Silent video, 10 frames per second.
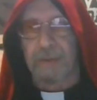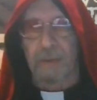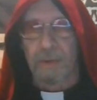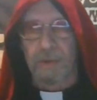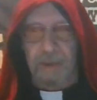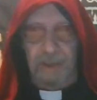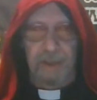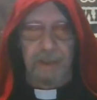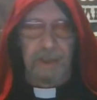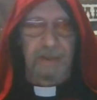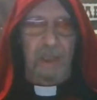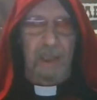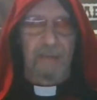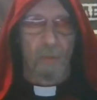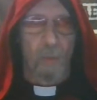Drew's seen in his
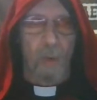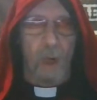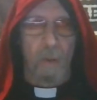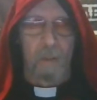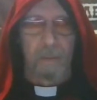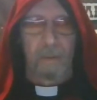life. Whoa.